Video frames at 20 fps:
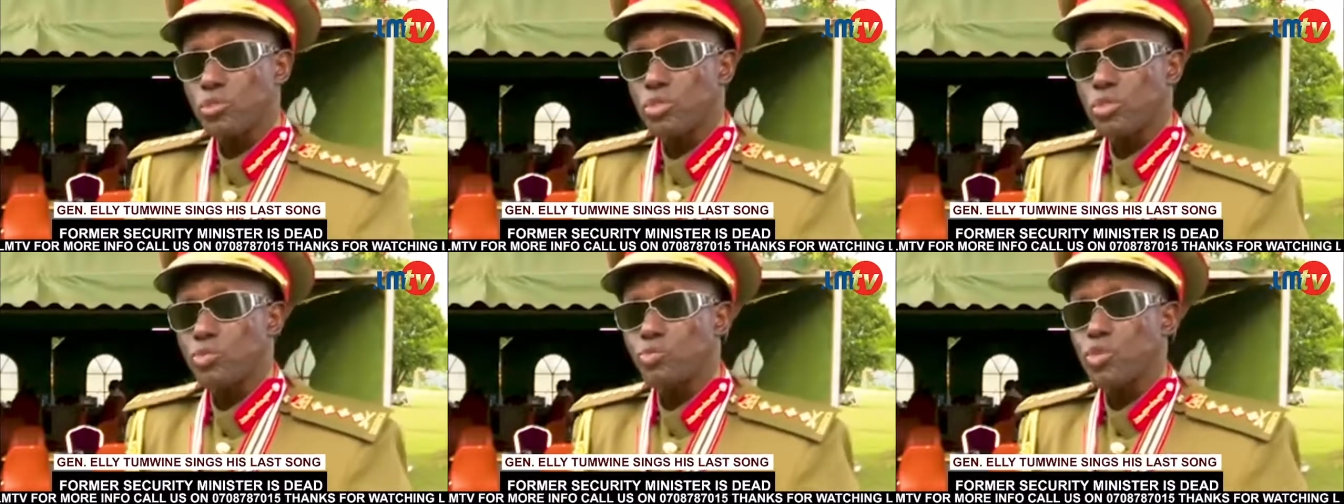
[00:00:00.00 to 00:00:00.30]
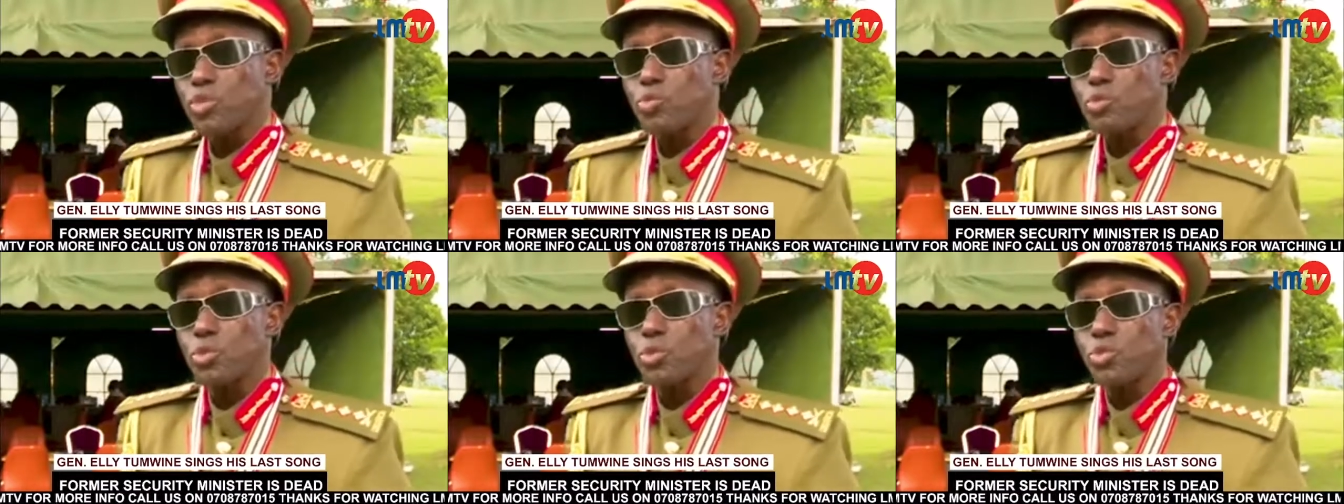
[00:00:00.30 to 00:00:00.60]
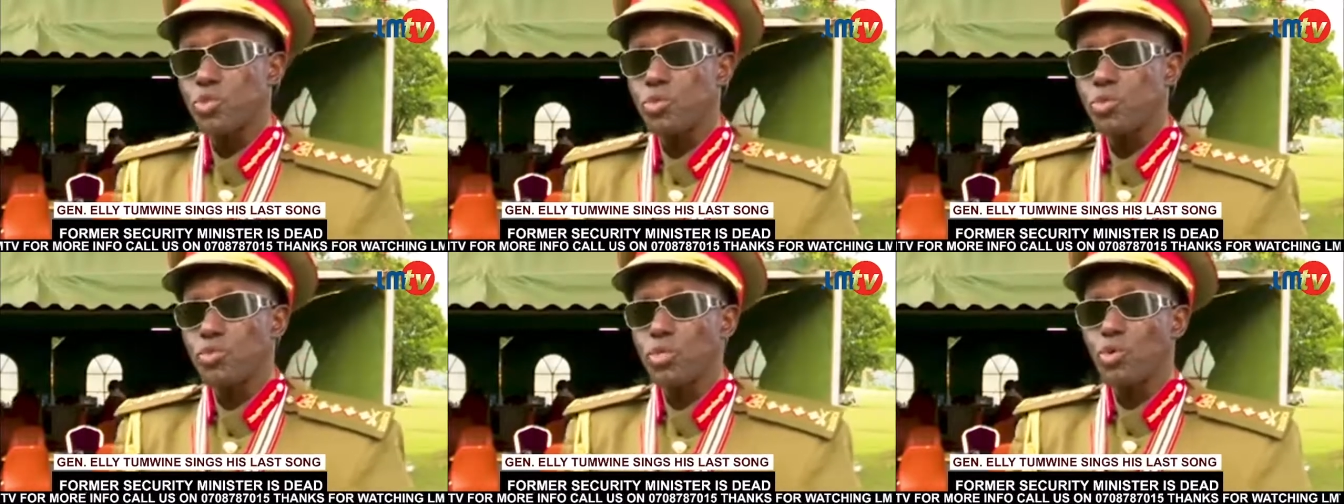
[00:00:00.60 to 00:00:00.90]
to the
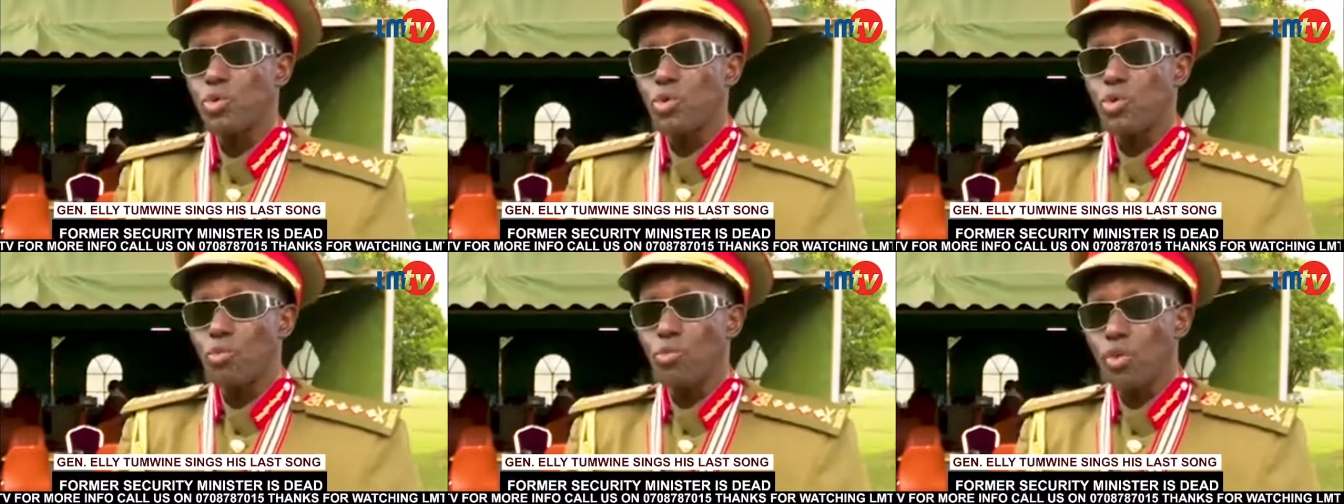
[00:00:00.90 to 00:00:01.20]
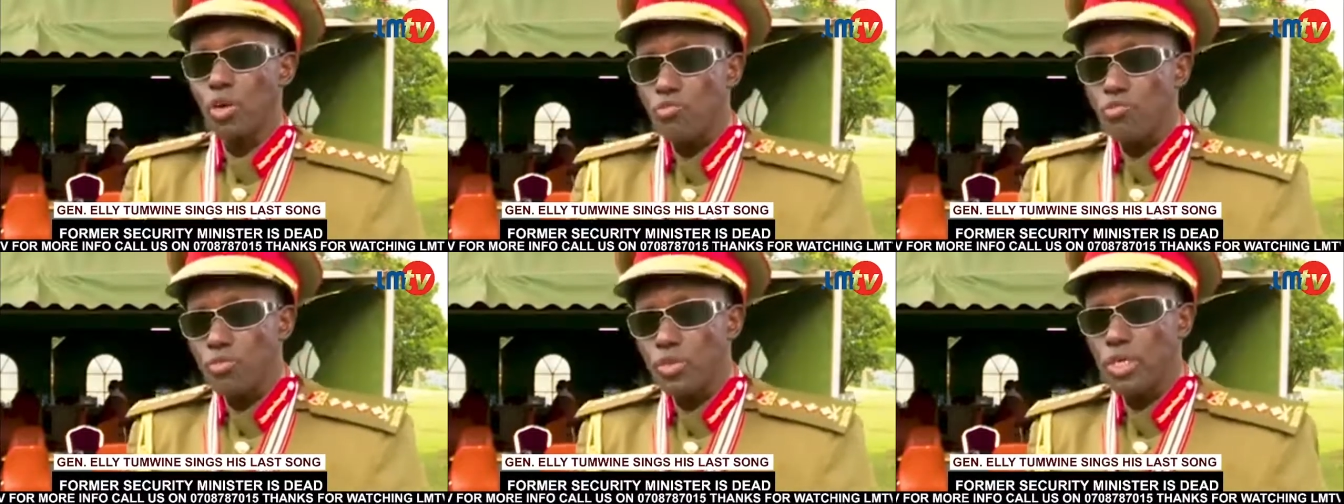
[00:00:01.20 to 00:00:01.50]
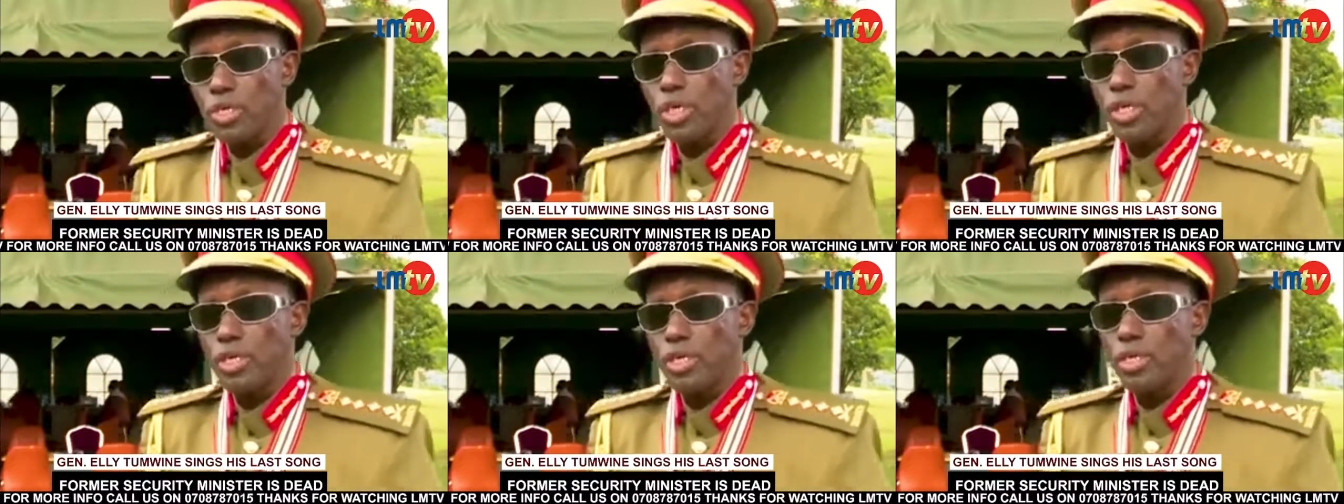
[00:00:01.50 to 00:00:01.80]
transformation of the whole of
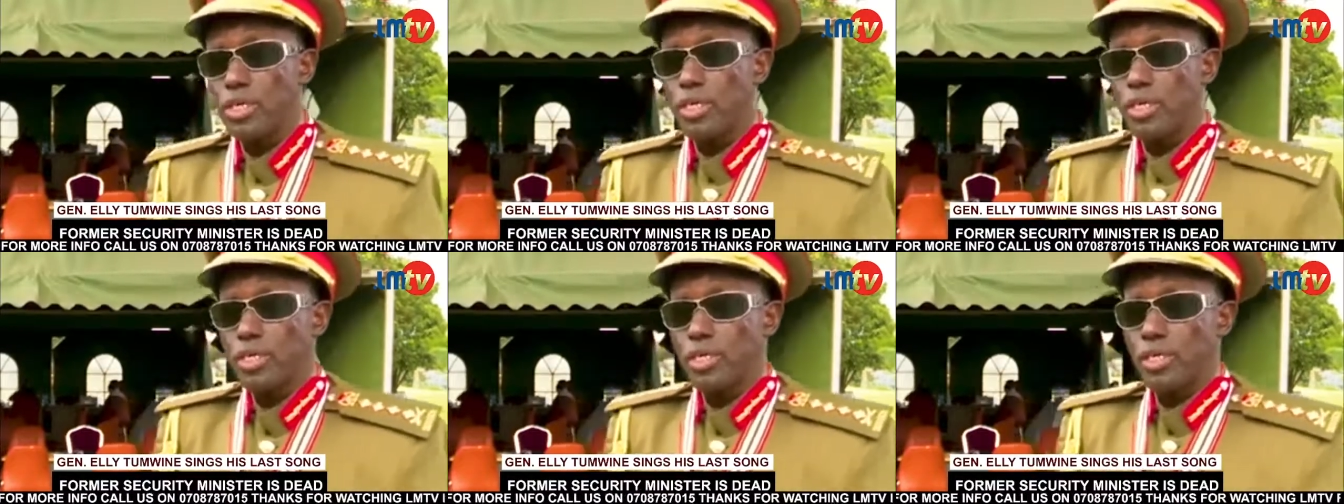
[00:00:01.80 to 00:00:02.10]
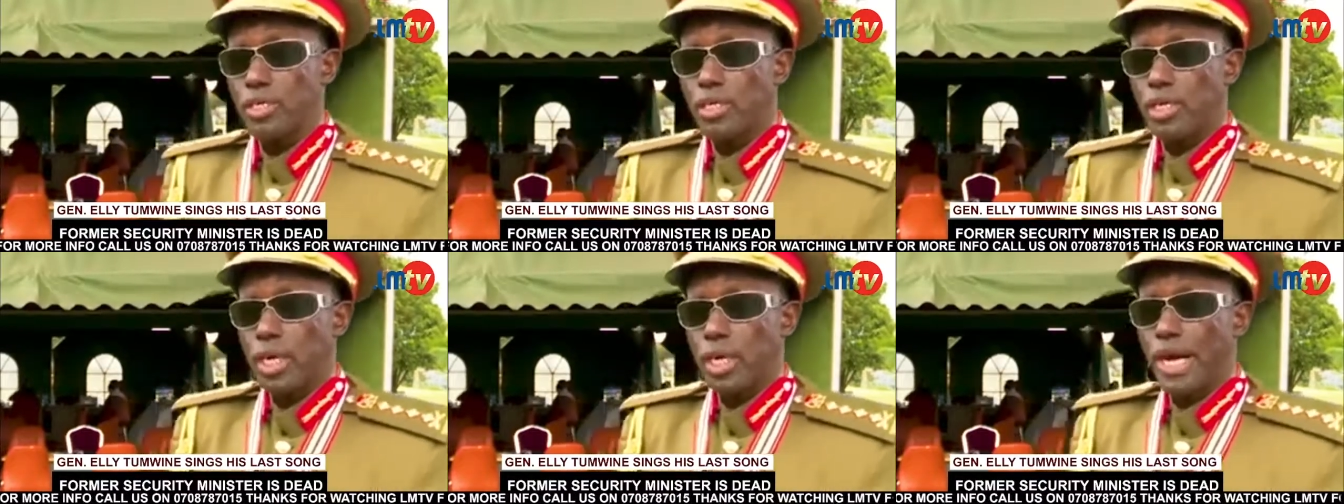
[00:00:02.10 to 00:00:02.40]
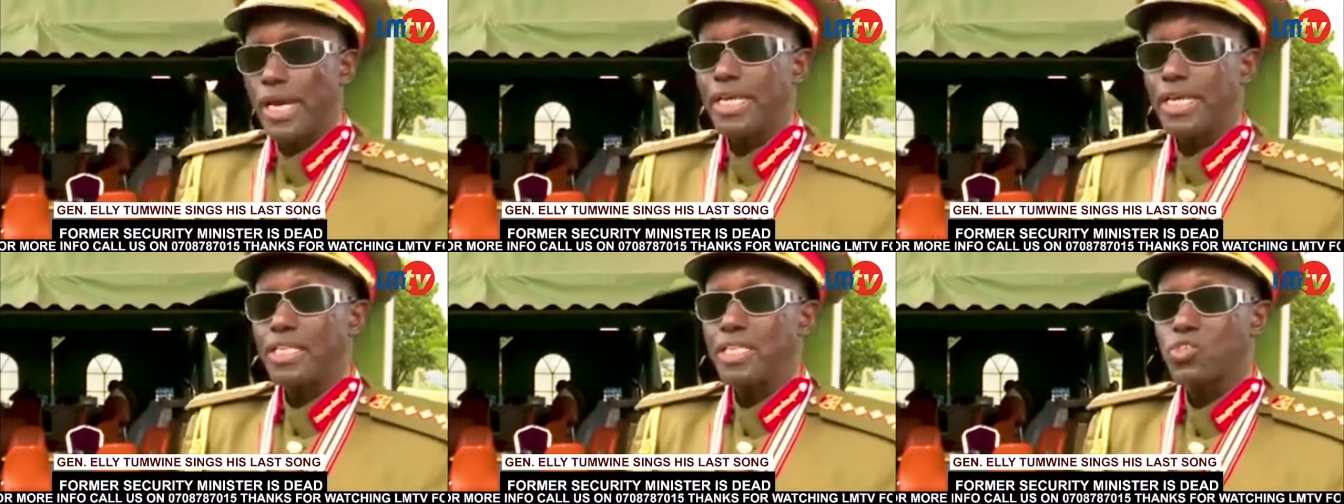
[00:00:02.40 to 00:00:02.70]
Africa,
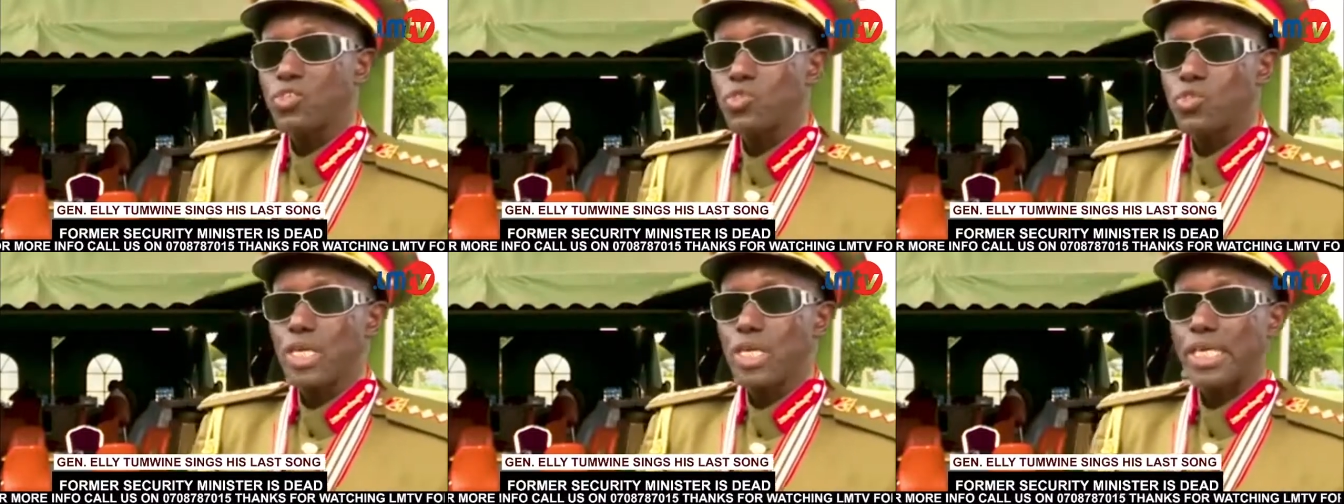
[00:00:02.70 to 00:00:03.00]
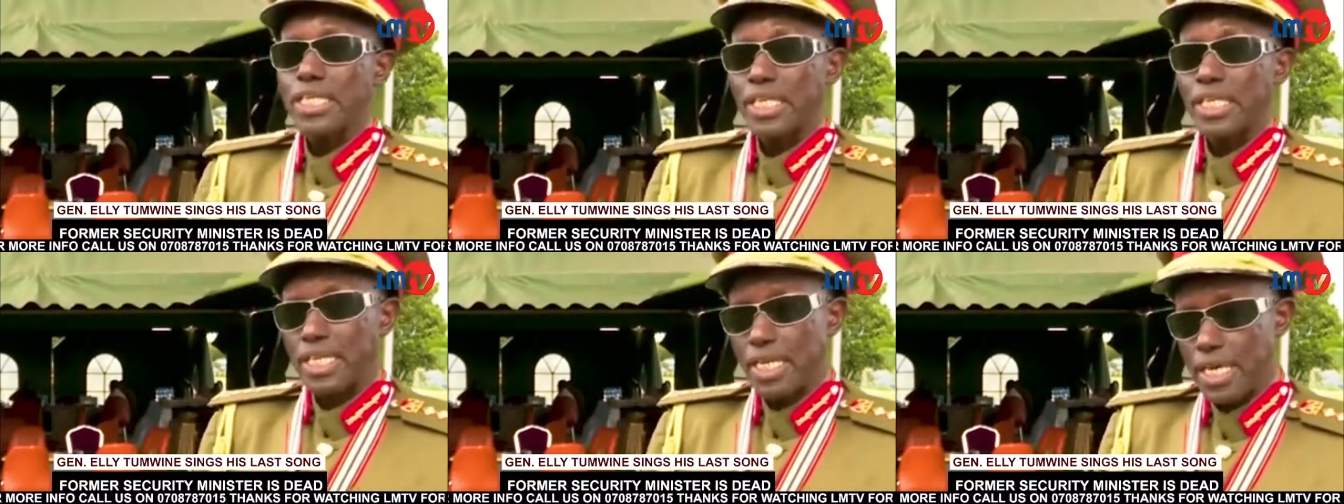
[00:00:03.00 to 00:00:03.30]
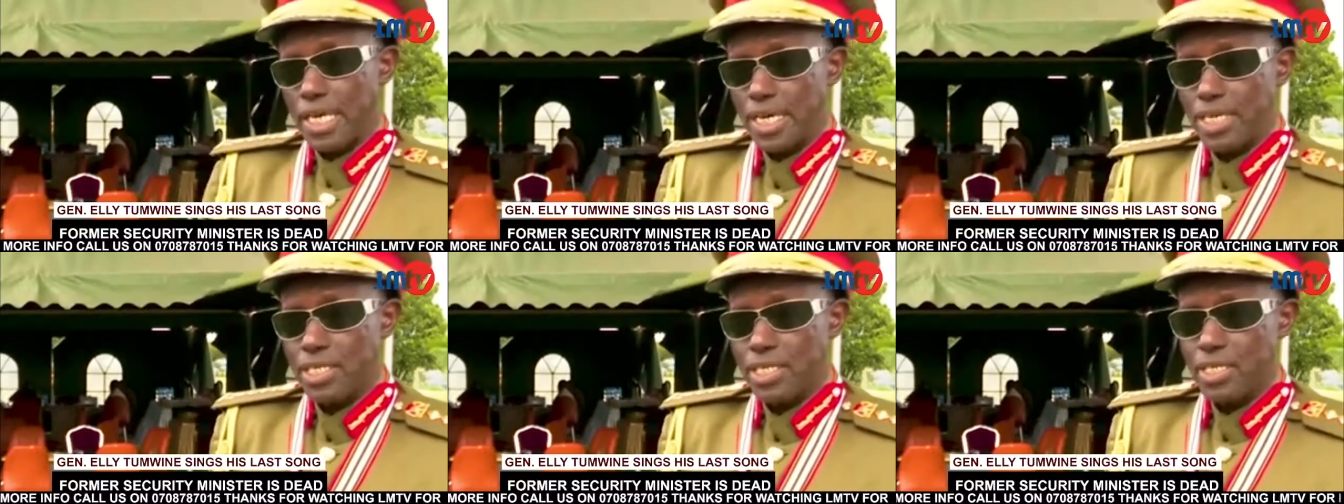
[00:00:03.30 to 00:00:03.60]
and the society at
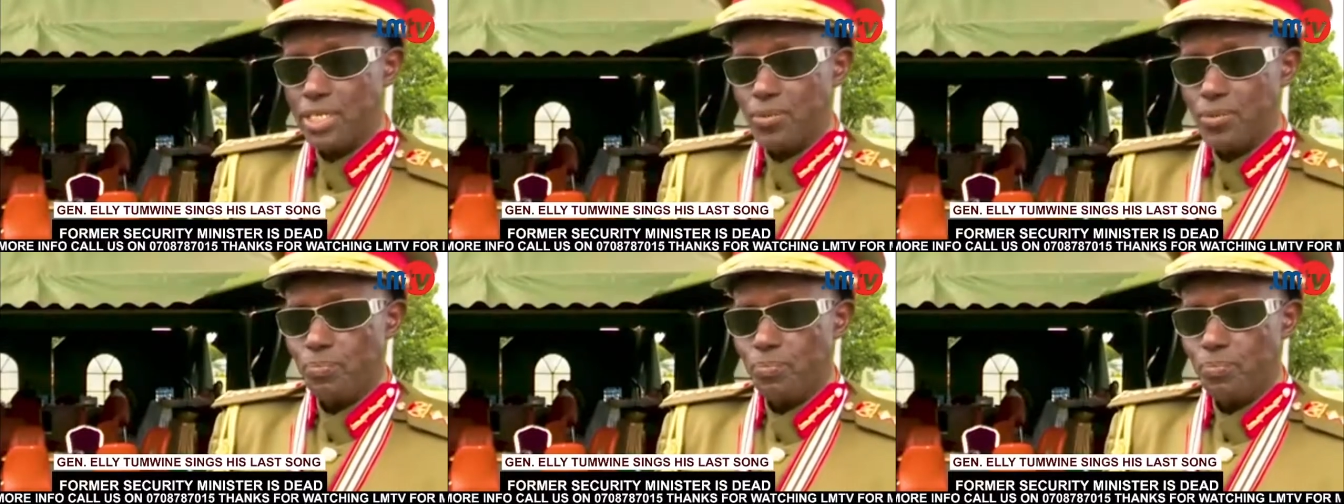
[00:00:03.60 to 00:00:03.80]
large.